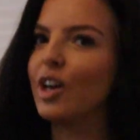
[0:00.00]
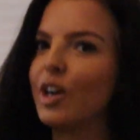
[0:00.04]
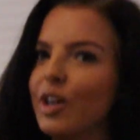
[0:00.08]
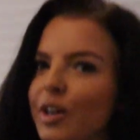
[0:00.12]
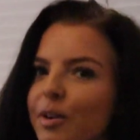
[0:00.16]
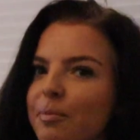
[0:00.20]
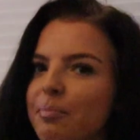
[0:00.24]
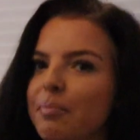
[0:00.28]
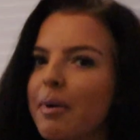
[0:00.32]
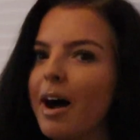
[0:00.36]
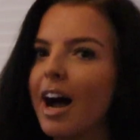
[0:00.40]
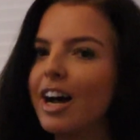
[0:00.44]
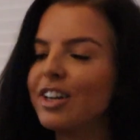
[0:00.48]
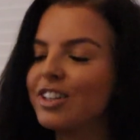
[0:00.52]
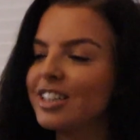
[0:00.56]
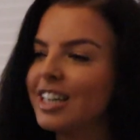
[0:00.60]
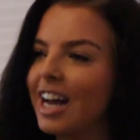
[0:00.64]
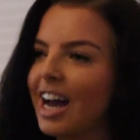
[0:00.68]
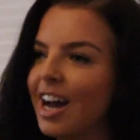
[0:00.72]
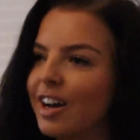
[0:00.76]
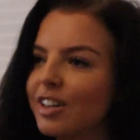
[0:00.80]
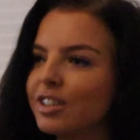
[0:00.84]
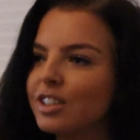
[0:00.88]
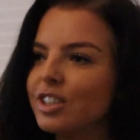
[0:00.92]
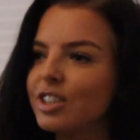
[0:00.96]
though, but I don't know
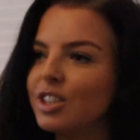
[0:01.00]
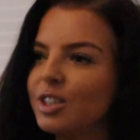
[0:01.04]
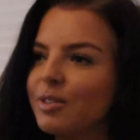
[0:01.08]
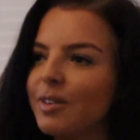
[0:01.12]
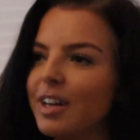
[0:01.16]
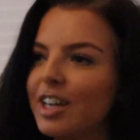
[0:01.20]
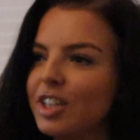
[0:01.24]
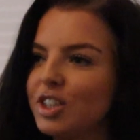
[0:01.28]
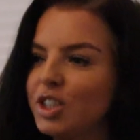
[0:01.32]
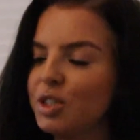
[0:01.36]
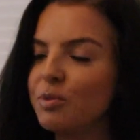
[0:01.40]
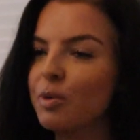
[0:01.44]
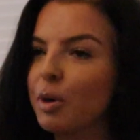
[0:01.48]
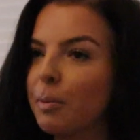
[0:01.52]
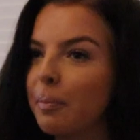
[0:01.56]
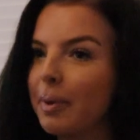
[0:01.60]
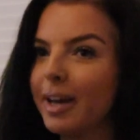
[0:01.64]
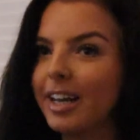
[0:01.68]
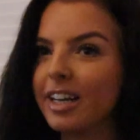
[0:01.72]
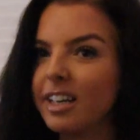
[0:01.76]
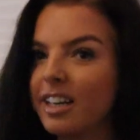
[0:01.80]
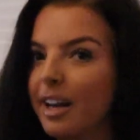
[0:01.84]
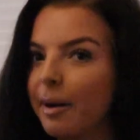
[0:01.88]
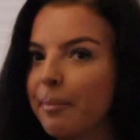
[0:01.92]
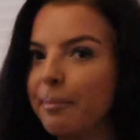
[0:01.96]
how to yeah. do it. Do you want to
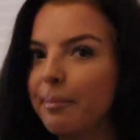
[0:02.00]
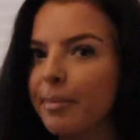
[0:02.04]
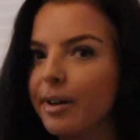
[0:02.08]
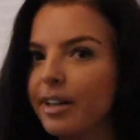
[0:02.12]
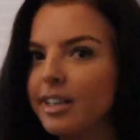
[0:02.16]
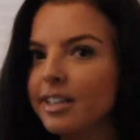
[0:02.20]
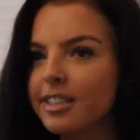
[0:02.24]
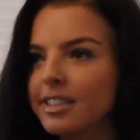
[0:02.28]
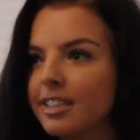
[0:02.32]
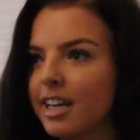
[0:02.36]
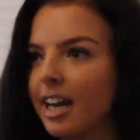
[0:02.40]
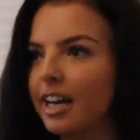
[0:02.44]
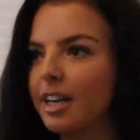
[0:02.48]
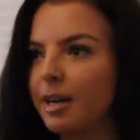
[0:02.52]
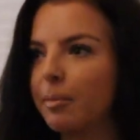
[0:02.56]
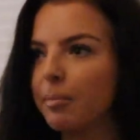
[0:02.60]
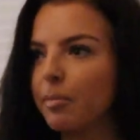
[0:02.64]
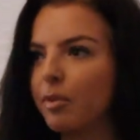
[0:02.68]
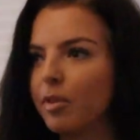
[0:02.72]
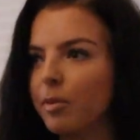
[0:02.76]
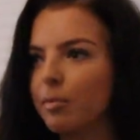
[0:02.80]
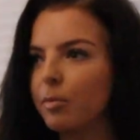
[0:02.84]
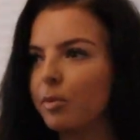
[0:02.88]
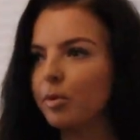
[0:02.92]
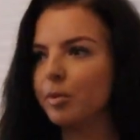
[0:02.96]
pick numbers and I
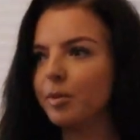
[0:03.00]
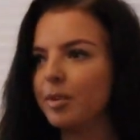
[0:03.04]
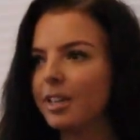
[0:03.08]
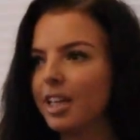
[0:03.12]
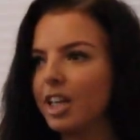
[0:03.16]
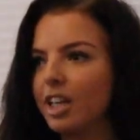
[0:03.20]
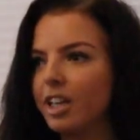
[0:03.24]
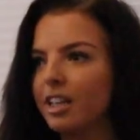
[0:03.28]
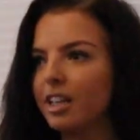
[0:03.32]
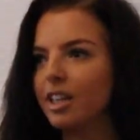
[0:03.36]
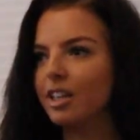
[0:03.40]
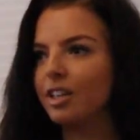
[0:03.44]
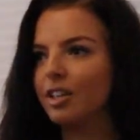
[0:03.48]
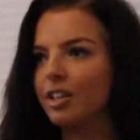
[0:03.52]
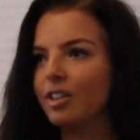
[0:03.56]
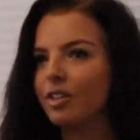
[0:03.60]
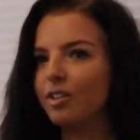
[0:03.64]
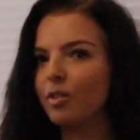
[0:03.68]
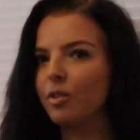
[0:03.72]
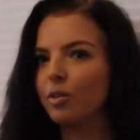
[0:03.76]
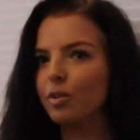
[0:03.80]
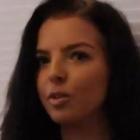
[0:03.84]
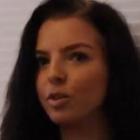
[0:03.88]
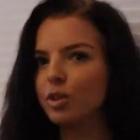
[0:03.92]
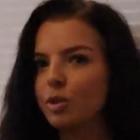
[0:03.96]
number them all and then?
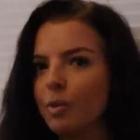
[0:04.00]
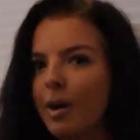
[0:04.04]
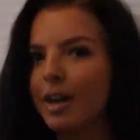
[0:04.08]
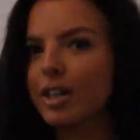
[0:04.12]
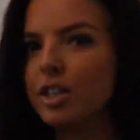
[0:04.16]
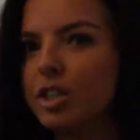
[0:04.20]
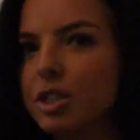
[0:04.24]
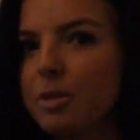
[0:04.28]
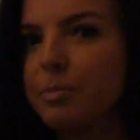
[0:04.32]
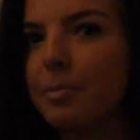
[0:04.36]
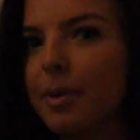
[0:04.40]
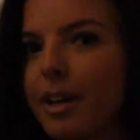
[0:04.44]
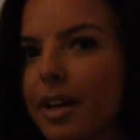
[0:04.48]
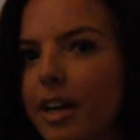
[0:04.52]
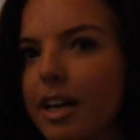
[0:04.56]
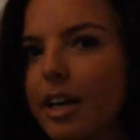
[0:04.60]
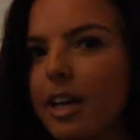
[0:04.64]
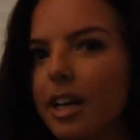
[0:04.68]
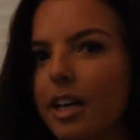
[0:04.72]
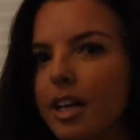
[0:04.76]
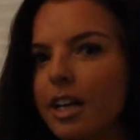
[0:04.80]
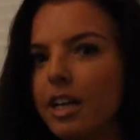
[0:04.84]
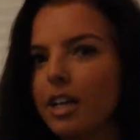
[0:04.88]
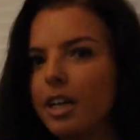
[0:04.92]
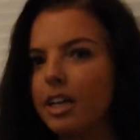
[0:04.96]
No, give I us more
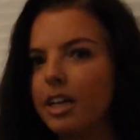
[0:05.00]
context.